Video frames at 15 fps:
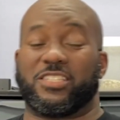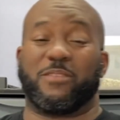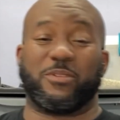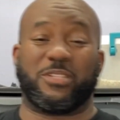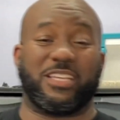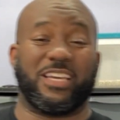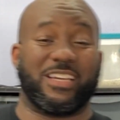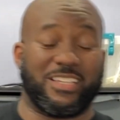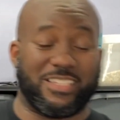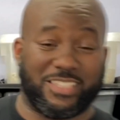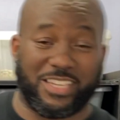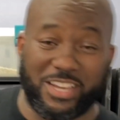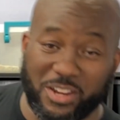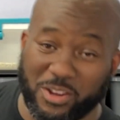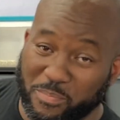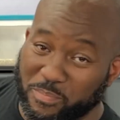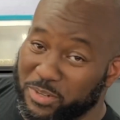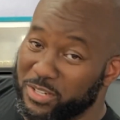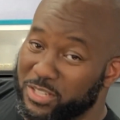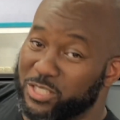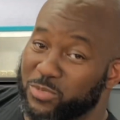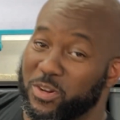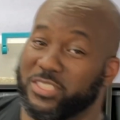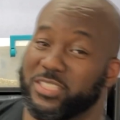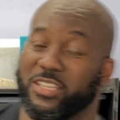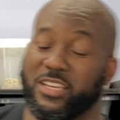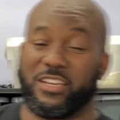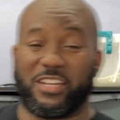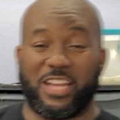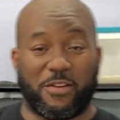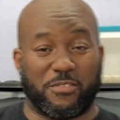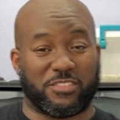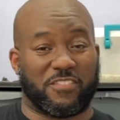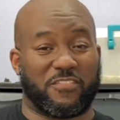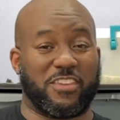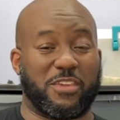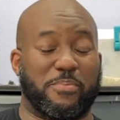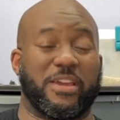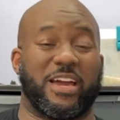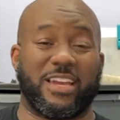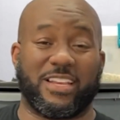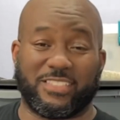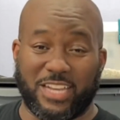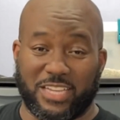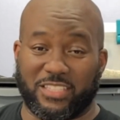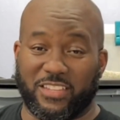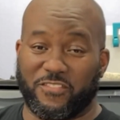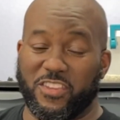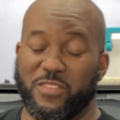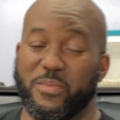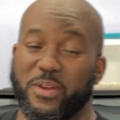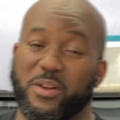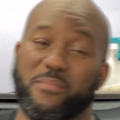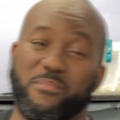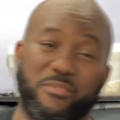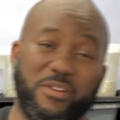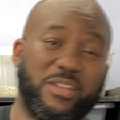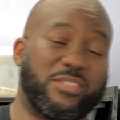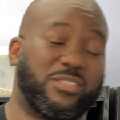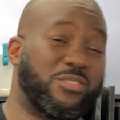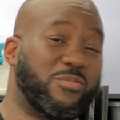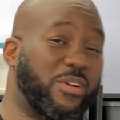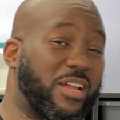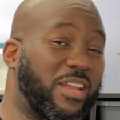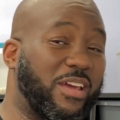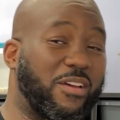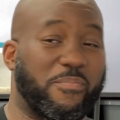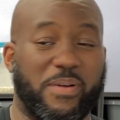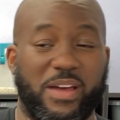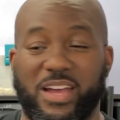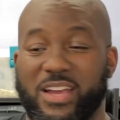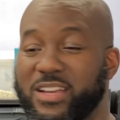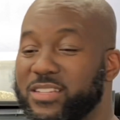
number 10 is in the books. Once again, that was a VPI Axanthic female bred to a clown pie.